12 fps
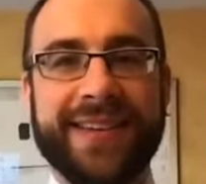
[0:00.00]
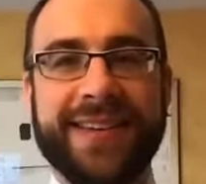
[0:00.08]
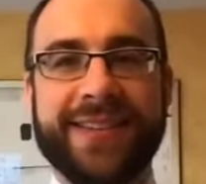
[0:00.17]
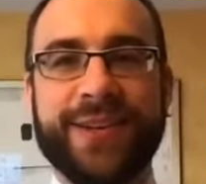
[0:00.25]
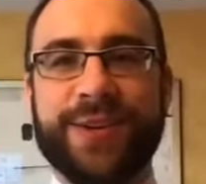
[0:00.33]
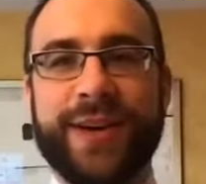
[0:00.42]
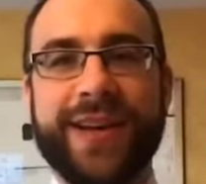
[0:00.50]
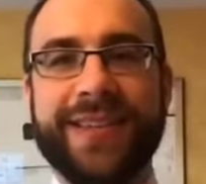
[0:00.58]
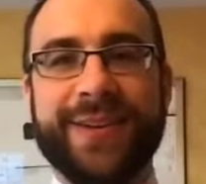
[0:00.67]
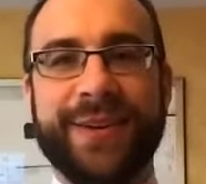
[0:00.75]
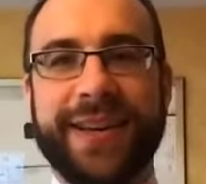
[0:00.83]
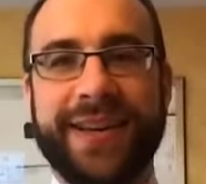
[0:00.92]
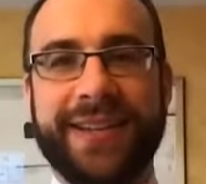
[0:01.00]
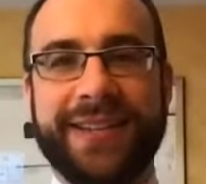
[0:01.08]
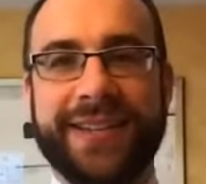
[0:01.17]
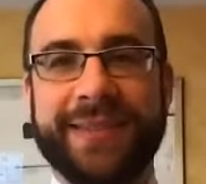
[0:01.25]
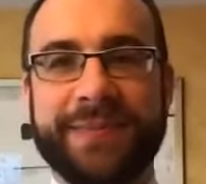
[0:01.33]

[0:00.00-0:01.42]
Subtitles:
It's a great location.